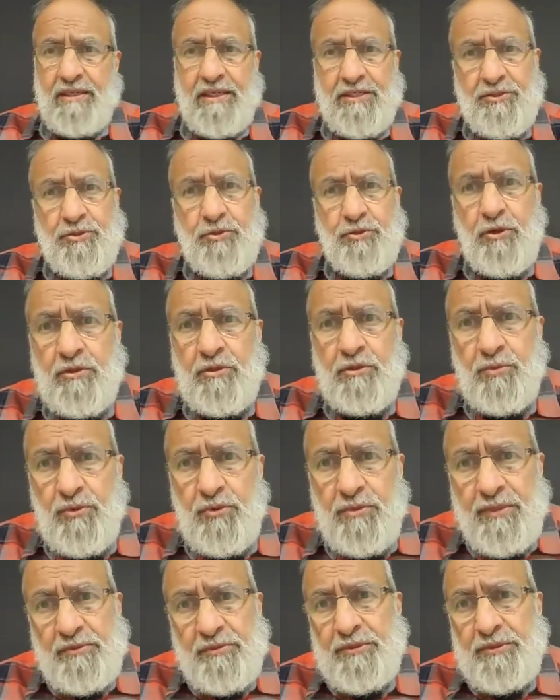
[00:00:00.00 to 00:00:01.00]
Let's talk
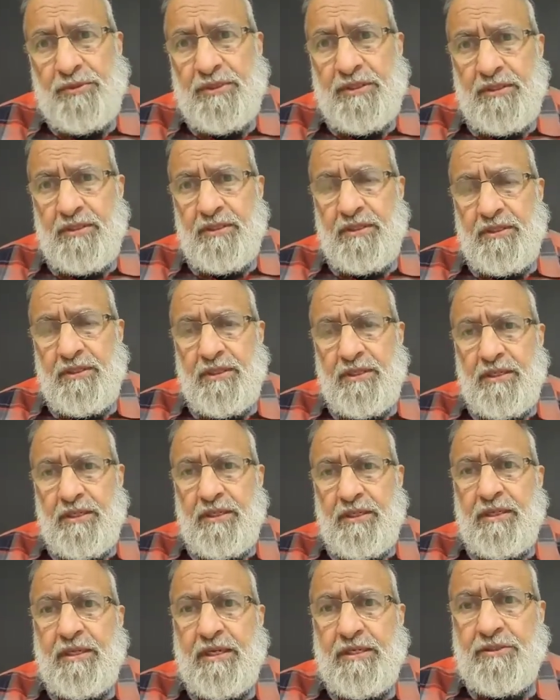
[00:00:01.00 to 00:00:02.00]
more about it.
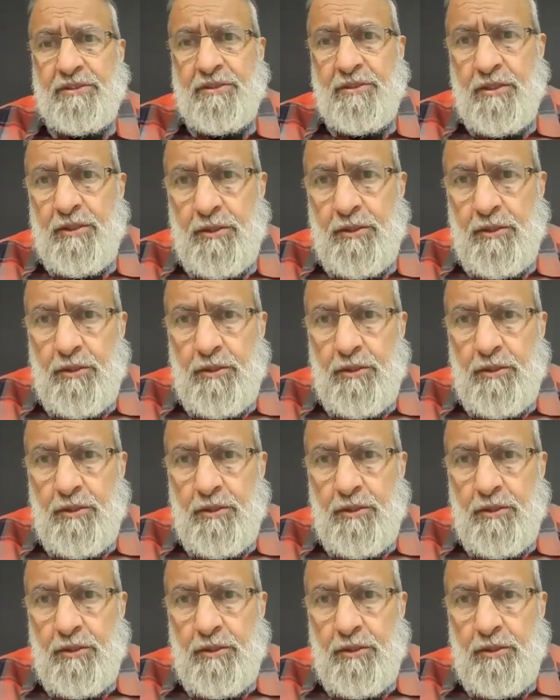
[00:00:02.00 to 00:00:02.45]
Let's